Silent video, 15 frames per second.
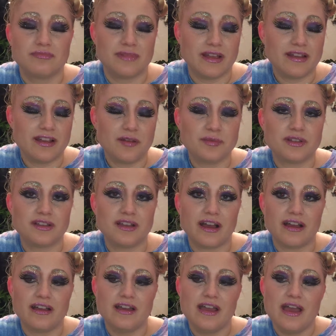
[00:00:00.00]
that helped a
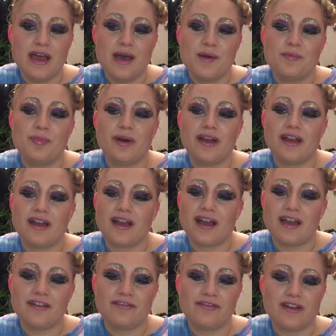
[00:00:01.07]
lot. But
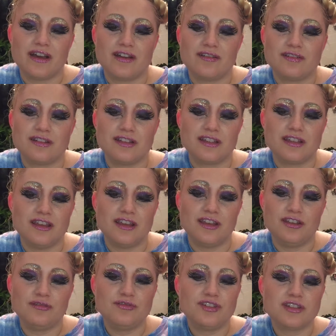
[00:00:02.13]
I found
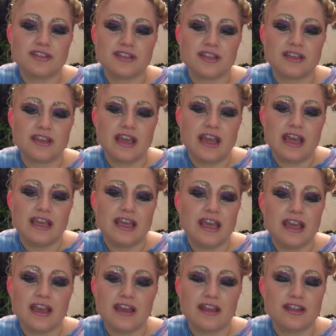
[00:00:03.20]
you just
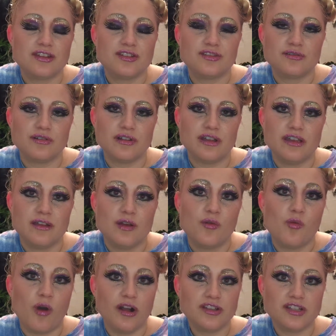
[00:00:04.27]
can't enjoy
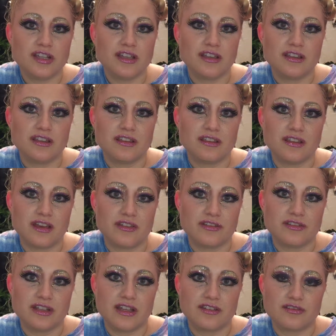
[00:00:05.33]
watching the
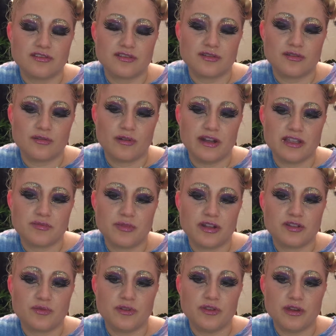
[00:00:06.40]
other dancers quite as
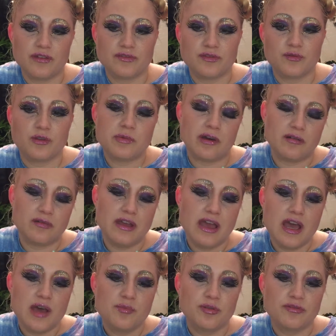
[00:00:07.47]
much when you have to worry about
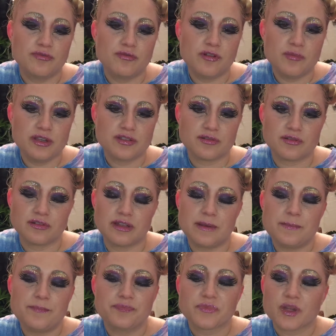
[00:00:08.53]
performing
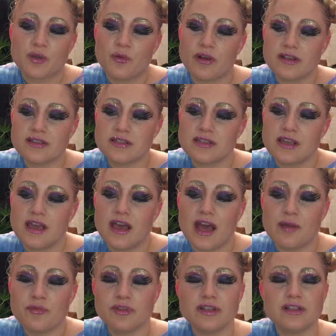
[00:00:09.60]
shortly. Whereas
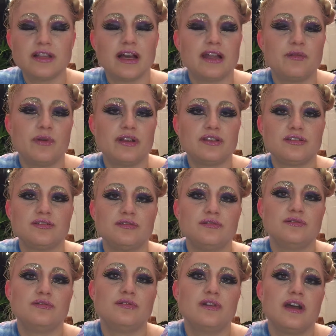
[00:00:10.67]
I'm really glad I went
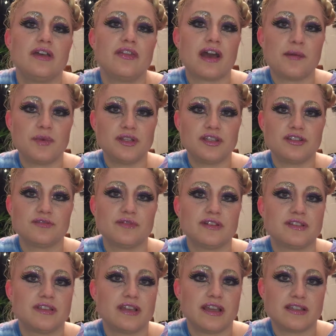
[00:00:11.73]
to the competition
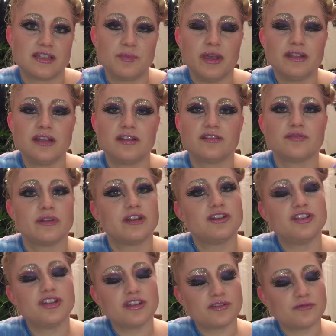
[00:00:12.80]
recently as a spectator so I
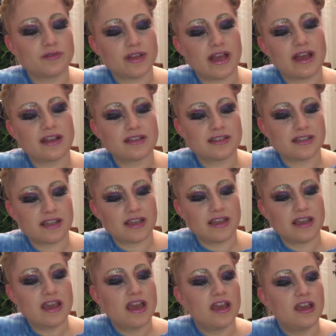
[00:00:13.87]
could just relax,
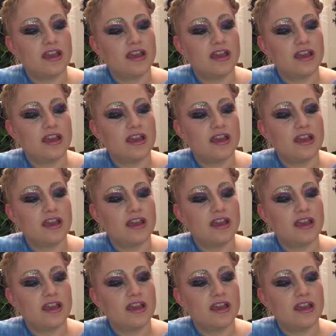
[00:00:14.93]
sit,